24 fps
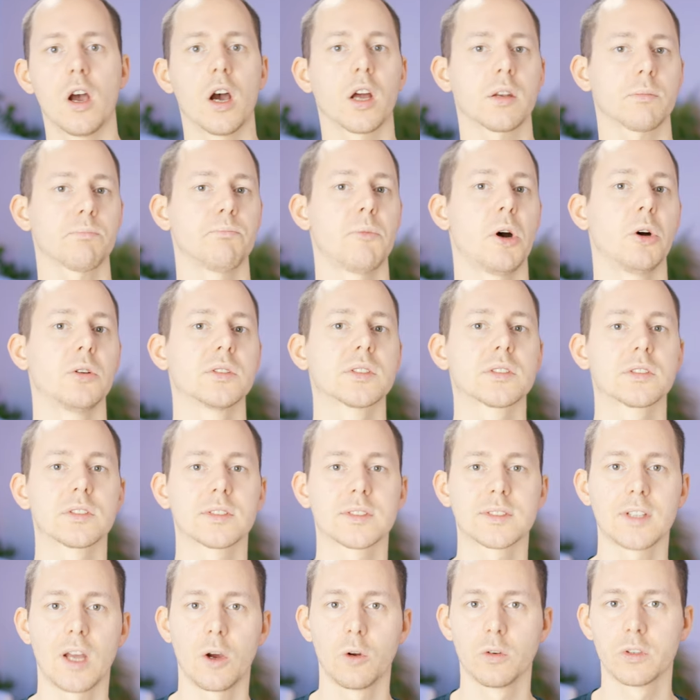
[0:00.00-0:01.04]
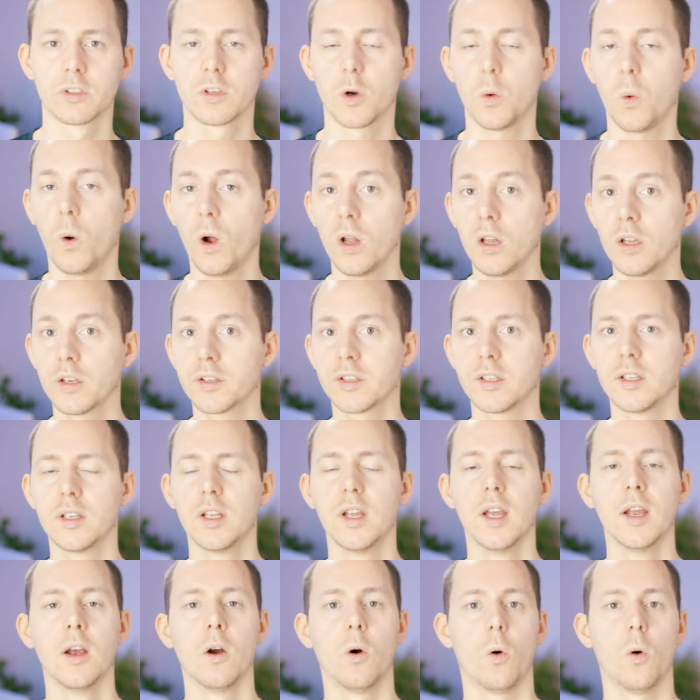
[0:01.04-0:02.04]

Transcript: utmost sound quality